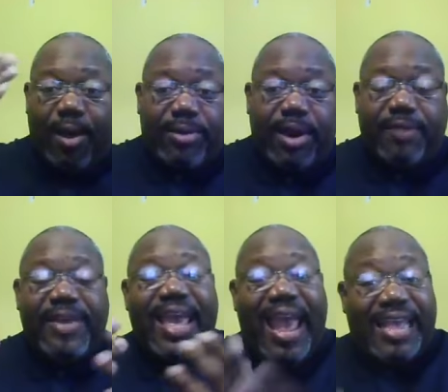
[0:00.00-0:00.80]
on
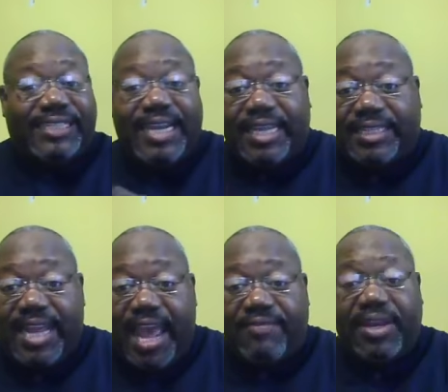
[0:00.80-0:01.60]
earth as it is
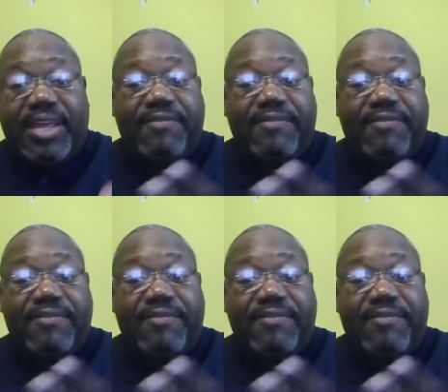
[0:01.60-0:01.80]
in heaven.